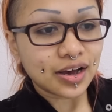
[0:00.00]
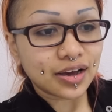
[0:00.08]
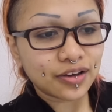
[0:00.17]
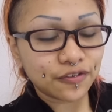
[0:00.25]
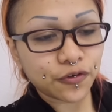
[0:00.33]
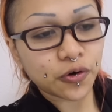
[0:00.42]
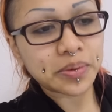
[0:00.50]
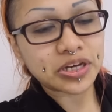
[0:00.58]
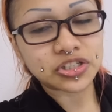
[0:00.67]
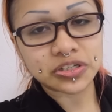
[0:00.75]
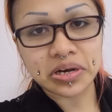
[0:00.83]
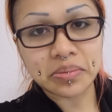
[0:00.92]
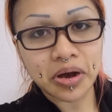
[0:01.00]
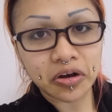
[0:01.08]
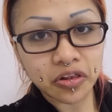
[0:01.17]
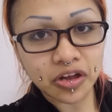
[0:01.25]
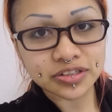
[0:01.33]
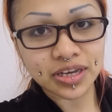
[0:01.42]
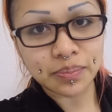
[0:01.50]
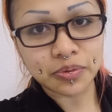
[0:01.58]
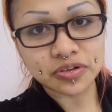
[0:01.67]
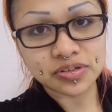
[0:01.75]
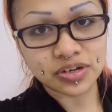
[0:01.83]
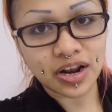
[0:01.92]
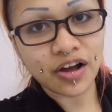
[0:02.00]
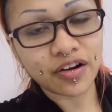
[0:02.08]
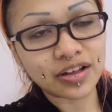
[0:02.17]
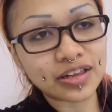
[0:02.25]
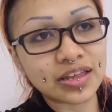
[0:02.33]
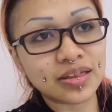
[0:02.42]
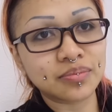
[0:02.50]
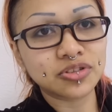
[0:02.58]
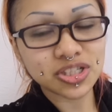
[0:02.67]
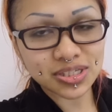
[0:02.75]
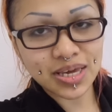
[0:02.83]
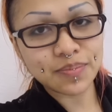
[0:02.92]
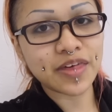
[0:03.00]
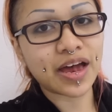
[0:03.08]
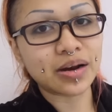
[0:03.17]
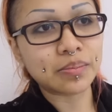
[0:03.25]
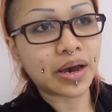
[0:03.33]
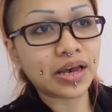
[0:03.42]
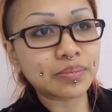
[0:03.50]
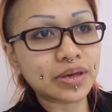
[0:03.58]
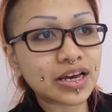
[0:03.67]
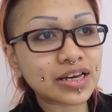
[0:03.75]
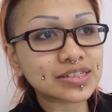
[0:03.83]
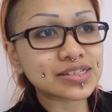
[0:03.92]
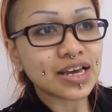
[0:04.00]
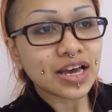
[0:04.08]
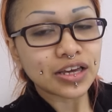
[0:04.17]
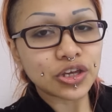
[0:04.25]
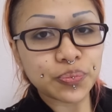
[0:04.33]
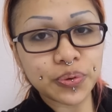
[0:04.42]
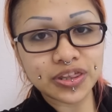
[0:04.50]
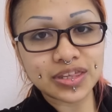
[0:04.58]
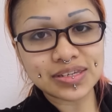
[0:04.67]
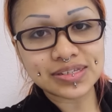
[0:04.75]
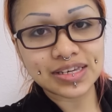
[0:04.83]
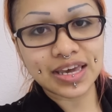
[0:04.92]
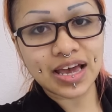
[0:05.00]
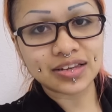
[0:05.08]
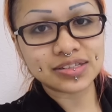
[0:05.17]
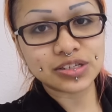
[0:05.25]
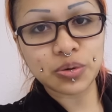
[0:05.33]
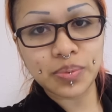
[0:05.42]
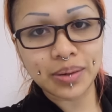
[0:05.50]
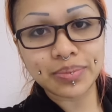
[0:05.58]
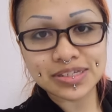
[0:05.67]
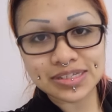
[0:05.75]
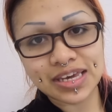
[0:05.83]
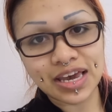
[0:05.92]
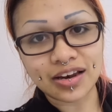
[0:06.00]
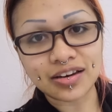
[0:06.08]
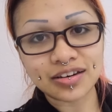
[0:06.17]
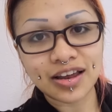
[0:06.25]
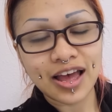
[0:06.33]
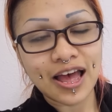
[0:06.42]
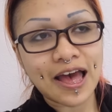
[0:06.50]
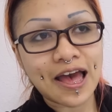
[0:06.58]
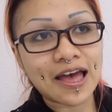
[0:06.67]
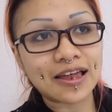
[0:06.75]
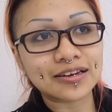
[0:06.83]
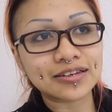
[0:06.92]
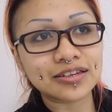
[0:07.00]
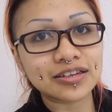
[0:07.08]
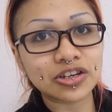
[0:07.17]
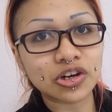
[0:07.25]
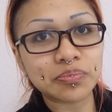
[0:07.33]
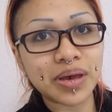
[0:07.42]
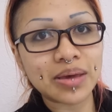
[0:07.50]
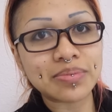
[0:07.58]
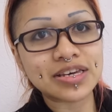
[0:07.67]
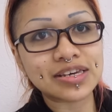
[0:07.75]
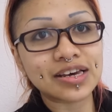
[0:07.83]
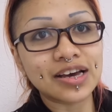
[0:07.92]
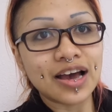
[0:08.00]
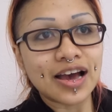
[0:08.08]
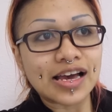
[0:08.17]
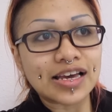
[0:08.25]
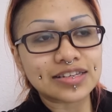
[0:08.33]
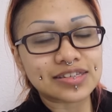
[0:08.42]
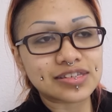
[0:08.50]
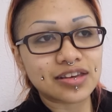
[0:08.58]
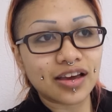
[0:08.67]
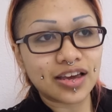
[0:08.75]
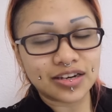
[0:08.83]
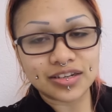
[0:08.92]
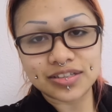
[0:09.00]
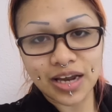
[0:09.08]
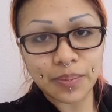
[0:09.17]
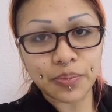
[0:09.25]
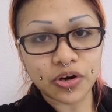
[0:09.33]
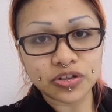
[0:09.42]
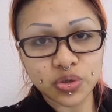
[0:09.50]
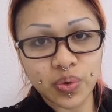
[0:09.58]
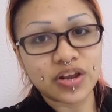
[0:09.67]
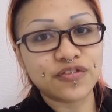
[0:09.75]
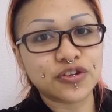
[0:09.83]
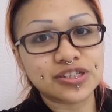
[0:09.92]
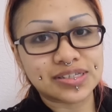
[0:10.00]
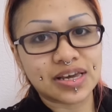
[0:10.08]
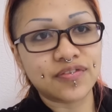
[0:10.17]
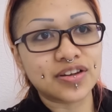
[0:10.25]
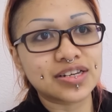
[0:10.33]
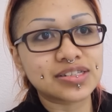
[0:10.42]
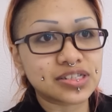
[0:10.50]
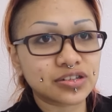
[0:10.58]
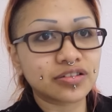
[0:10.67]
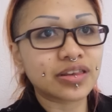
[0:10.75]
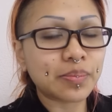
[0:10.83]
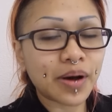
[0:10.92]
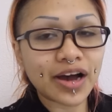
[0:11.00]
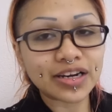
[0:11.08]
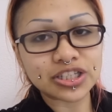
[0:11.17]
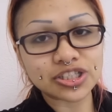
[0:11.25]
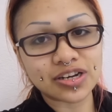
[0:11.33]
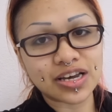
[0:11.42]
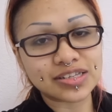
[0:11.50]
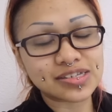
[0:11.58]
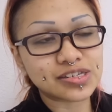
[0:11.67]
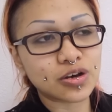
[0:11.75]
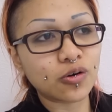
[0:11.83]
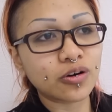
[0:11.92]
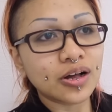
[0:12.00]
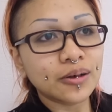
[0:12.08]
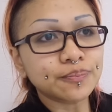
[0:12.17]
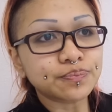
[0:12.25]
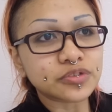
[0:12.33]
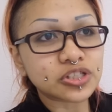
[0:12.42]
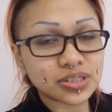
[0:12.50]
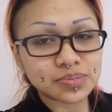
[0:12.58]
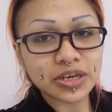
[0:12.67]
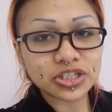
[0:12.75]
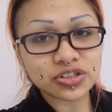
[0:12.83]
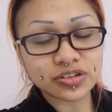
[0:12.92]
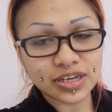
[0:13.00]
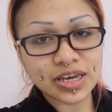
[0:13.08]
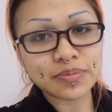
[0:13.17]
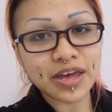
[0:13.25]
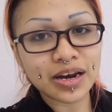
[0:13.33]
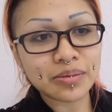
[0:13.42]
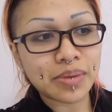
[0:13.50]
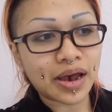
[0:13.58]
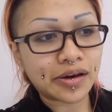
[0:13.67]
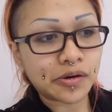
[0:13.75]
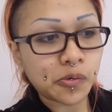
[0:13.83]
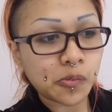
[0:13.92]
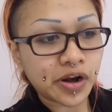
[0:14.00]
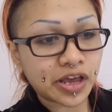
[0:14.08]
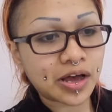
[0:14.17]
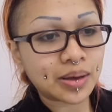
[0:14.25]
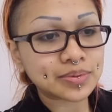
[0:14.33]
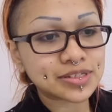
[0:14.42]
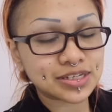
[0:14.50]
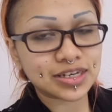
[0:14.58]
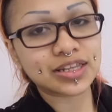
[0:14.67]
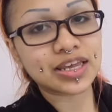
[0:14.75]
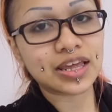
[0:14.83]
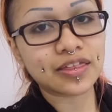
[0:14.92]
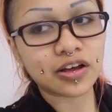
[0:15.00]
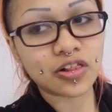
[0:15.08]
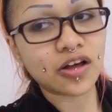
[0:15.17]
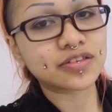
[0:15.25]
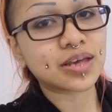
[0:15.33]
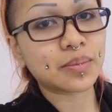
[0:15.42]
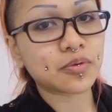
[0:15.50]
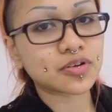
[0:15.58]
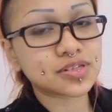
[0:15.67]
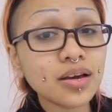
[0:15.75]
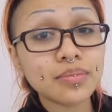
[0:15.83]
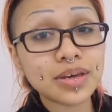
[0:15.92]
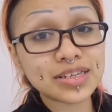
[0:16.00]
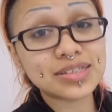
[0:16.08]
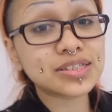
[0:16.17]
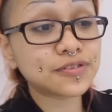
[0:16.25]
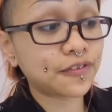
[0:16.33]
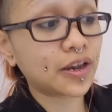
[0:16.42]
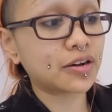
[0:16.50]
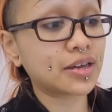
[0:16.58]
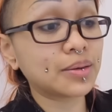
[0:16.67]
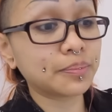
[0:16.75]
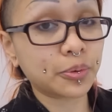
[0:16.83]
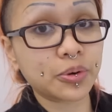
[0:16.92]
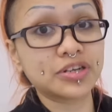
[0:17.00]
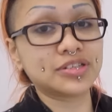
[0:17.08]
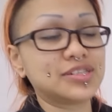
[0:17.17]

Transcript: information about cloth diapers and how to clean them, just keep that in mind, because you put this against your baby's skin, and your baby is in a diaper 24/7 until they potty train. So just make sure to keep that in mind when it comes to cleaning the cloth diapers, because it's very important.